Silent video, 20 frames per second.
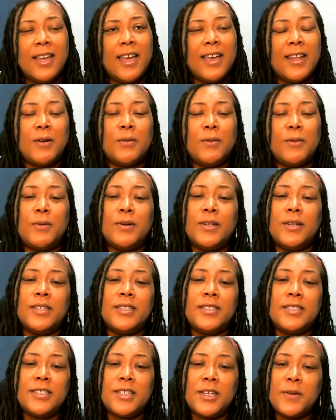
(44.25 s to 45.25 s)
And I want to
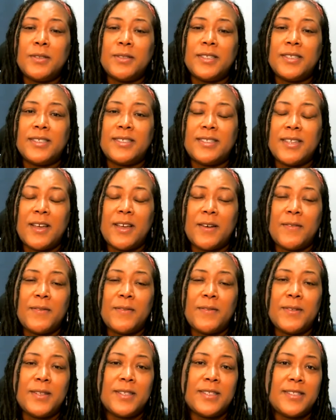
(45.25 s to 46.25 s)
share with you these 7
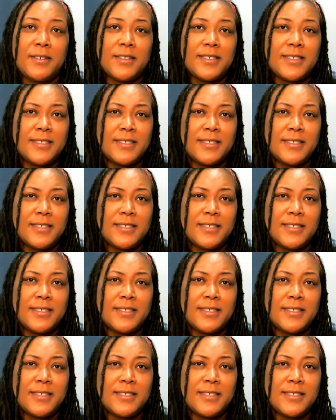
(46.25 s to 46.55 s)
secrets.